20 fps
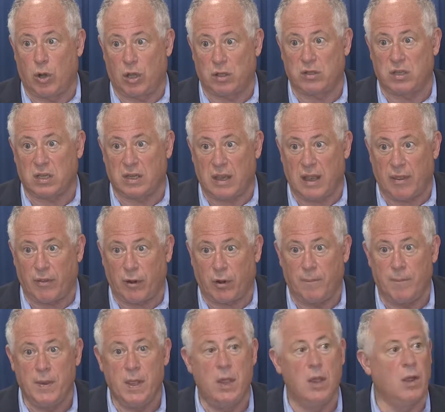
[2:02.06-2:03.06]

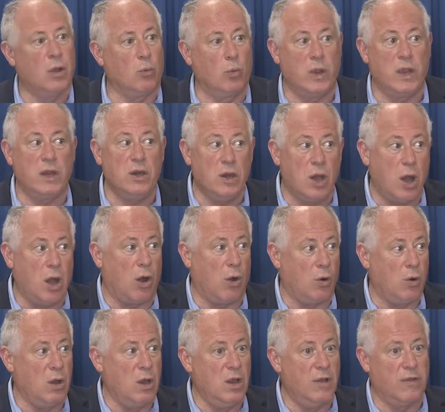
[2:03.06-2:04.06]
altogether. We
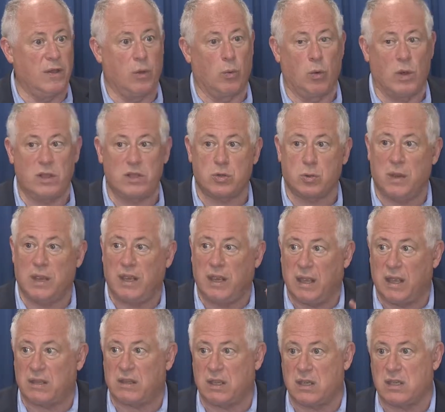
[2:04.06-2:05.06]
know that once we
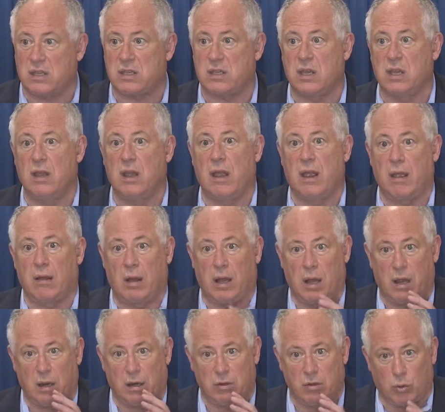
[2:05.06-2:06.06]
get this
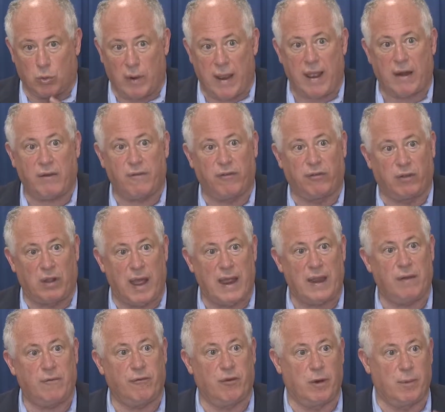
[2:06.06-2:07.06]
direct
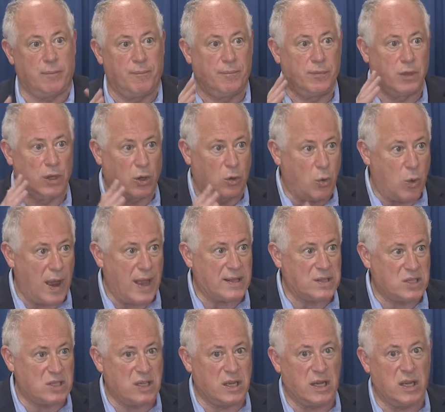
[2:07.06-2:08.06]
flight from the
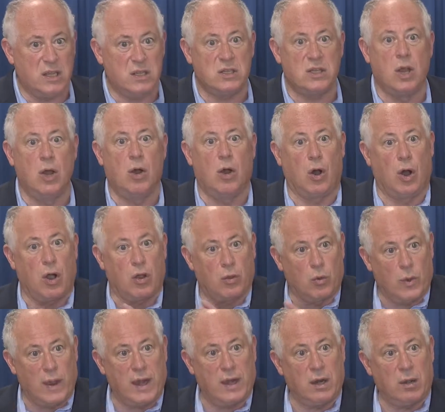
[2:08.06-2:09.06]
Quad Cities all
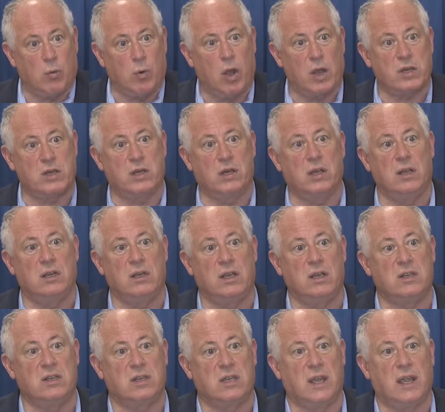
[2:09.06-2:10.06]
the way to Washington,
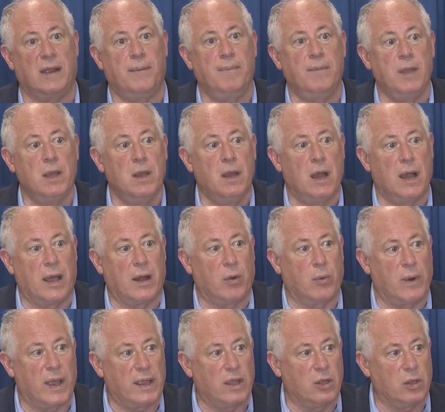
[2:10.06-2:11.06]
D.C., on
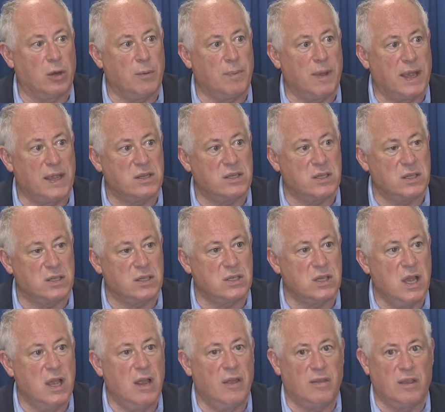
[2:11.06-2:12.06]
a regular
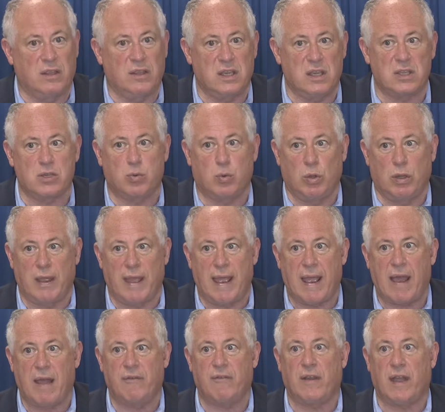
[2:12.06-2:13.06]
basis, that this will
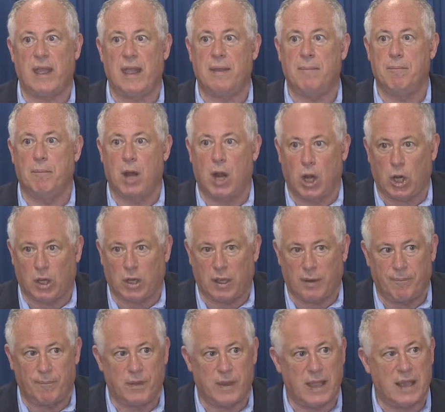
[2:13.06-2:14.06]
have a
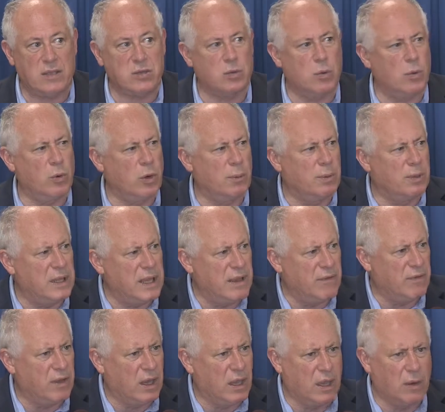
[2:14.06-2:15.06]
market. That's what we're
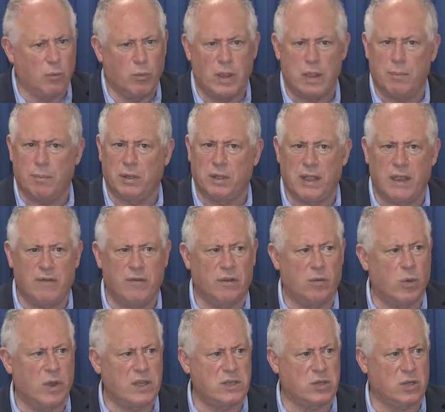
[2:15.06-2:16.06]
believing in. We believe
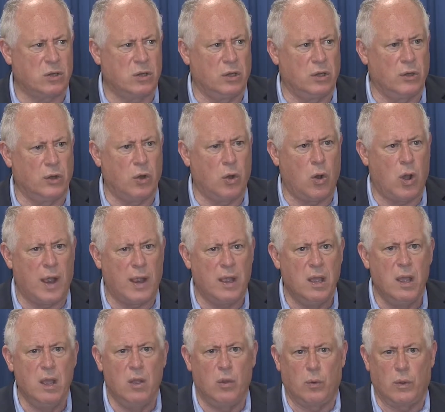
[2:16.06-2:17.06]
in Western Illinois.
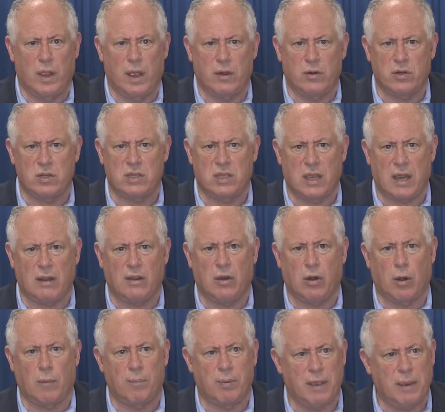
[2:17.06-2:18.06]
We understand
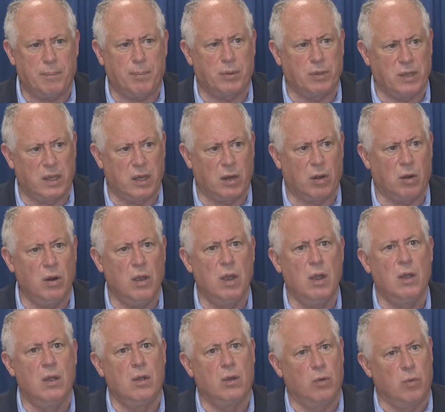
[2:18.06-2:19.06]
there are people here
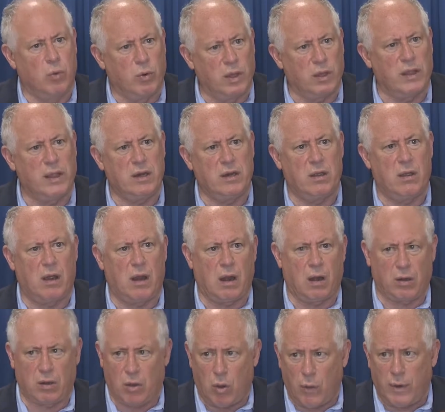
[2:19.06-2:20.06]
who really
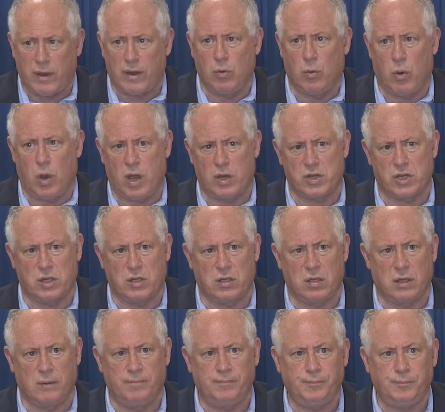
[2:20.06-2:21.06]
are going to
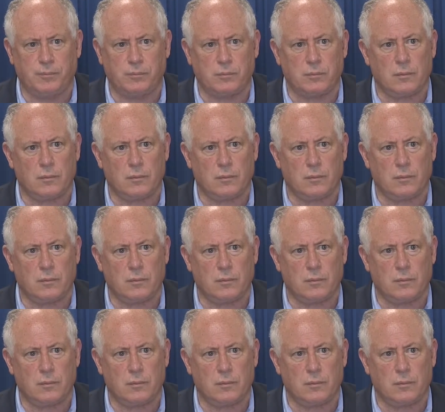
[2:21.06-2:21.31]
Washington